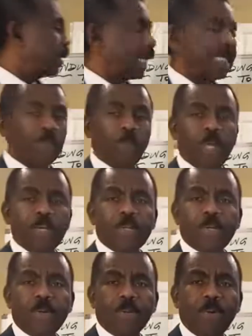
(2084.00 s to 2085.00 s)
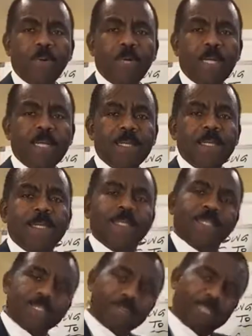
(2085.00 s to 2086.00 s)
That's one term only.
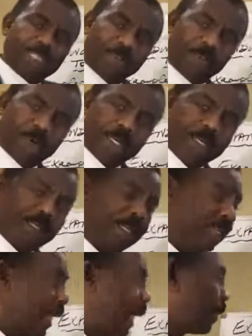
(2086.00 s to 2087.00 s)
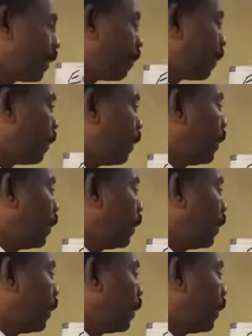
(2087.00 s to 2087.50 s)
So it's vertically lined up.